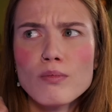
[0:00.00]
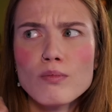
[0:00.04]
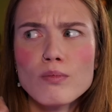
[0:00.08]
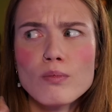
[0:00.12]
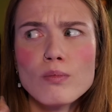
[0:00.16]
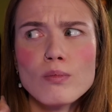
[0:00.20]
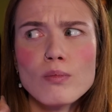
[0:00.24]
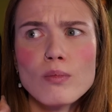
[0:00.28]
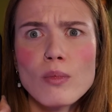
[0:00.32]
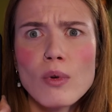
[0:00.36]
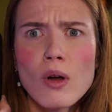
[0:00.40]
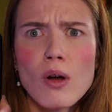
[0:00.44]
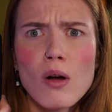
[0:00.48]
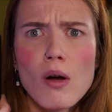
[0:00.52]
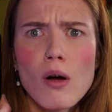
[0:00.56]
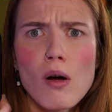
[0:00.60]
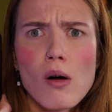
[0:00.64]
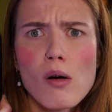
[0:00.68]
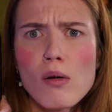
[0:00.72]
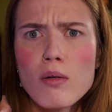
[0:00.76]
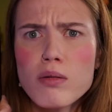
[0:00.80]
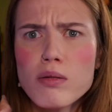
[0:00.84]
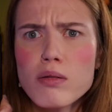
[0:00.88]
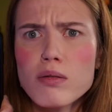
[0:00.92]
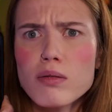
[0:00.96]
Ugh!
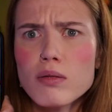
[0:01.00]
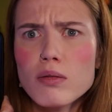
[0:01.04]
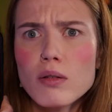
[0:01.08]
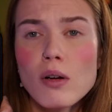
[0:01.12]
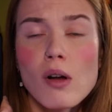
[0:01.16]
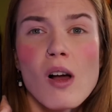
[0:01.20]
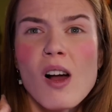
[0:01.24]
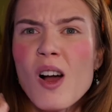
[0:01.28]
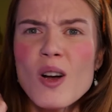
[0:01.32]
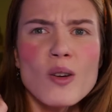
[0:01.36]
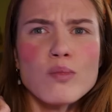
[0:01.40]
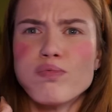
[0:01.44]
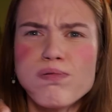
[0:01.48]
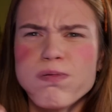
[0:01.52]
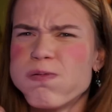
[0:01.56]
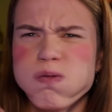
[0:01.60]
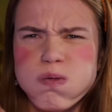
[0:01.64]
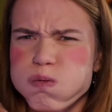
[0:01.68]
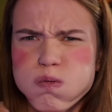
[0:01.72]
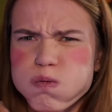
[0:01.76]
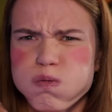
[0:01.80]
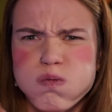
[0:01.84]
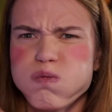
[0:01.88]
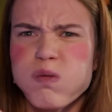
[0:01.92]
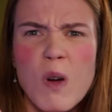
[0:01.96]
I look more like the
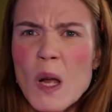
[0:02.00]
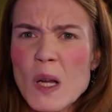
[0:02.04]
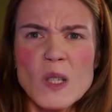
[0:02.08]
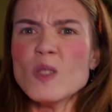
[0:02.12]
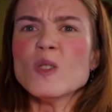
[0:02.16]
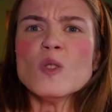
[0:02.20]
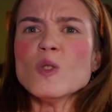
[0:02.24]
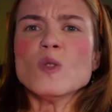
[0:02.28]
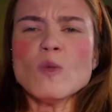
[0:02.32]
Squid Game